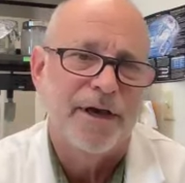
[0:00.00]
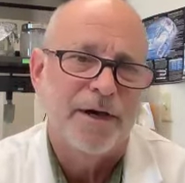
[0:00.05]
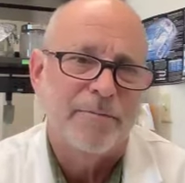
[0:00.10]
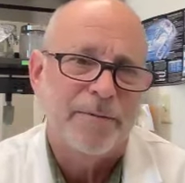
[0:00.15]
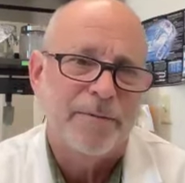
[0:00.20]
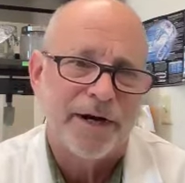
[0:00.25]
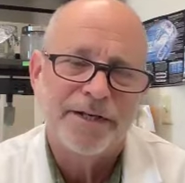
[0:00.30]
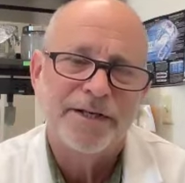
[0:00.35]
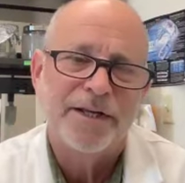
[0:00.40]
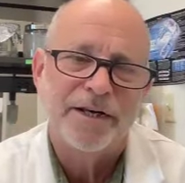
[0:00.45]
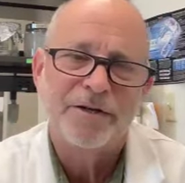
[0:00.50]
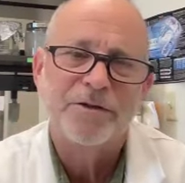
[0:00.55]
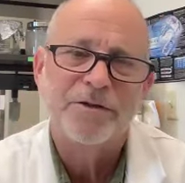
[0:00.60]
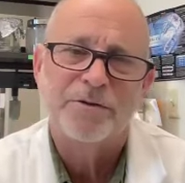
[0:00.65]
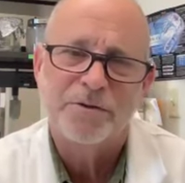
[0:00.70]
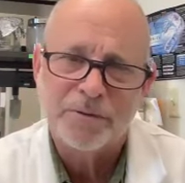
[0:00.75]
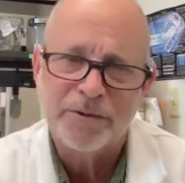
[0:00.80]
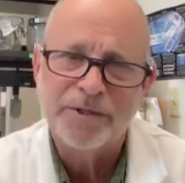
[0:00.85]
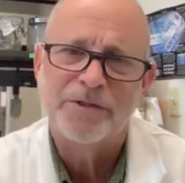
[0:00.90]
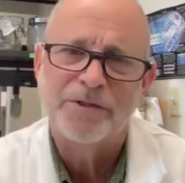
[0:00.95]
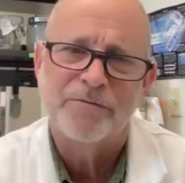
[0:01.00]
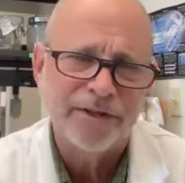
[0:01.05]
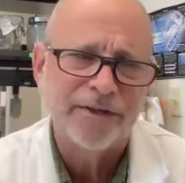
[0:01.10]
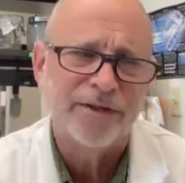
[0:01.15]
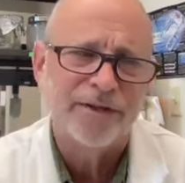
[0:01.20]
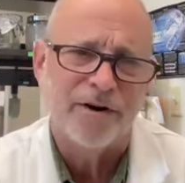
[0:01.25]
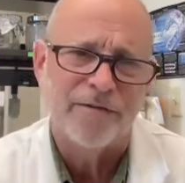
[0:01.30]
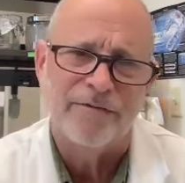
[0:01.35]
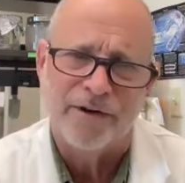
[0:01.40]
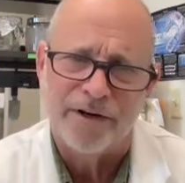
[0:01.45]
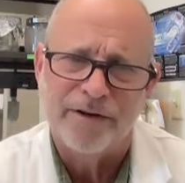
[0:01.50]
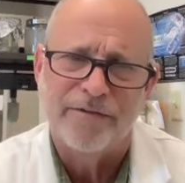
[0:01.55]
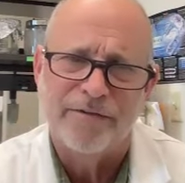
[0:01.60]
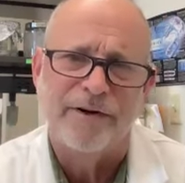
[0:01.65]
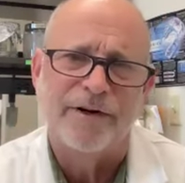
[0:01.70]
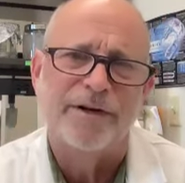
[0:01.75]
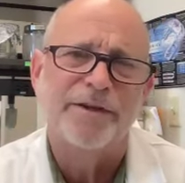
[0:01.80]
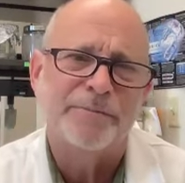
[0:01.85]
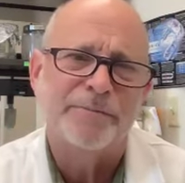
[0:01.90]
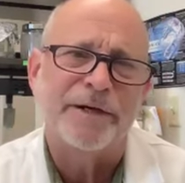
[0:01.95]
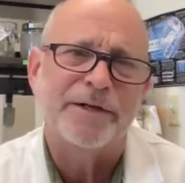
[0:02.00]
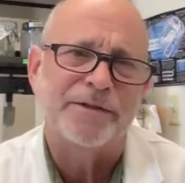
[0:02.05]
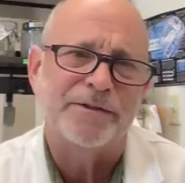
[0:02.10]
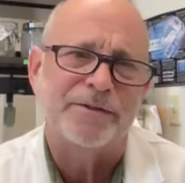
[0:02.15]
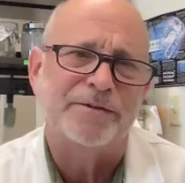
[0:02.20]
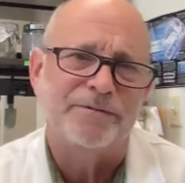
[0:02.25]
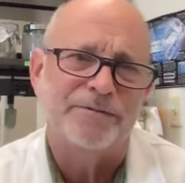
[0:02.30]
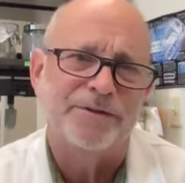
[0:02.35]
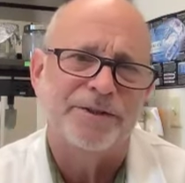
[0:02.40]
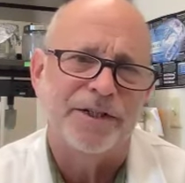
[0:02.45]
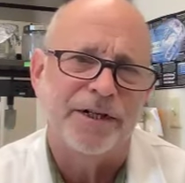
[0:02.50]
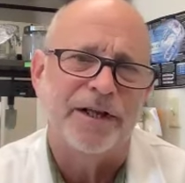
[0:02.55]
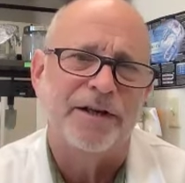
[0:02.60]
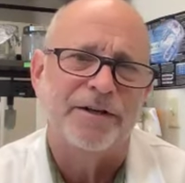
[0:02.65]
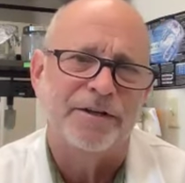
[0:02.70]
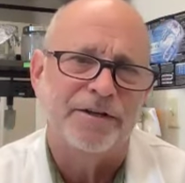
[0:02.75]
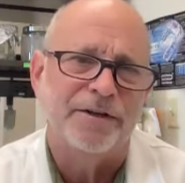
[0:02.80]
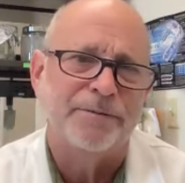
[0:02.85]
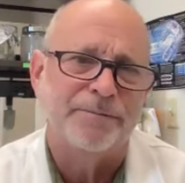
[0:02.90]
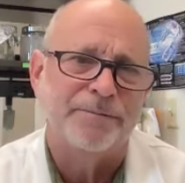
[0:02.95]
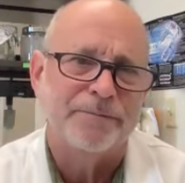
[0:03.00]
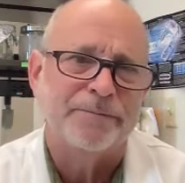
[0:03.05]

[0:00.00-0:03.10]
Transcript: But identical twins really are very, very special genetically.